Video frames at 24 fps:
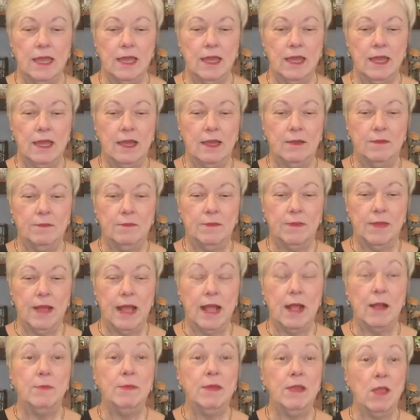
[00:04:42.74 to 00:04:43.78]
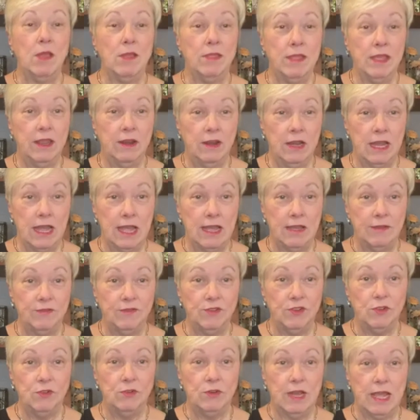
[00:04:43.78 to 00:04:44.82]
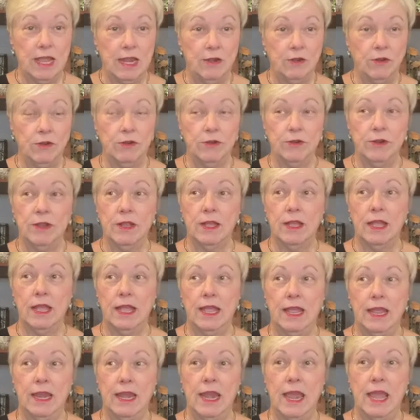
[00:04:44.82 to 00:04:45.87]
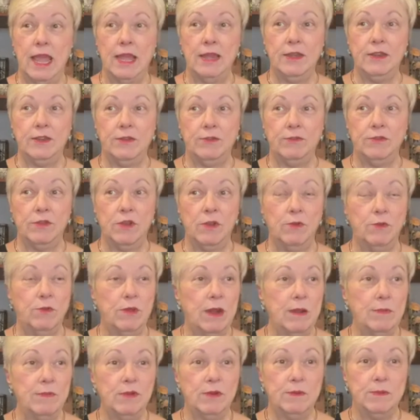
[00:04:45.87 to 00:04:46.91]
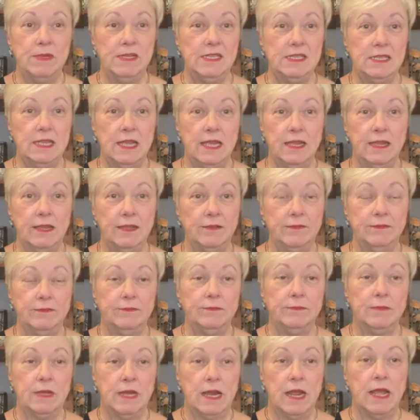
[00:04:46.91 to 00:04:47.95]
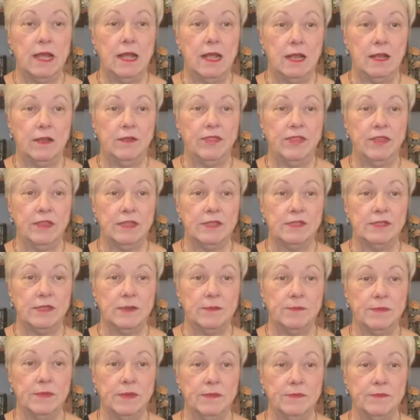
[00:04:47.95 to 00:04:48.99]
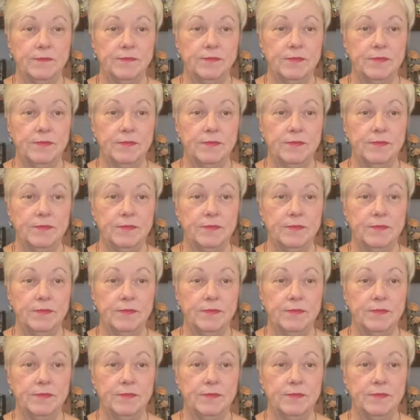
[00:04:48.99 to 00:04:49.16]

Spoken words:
I'll be on there live too later, and I don't know what I'm going to be saying, but I'll think of something.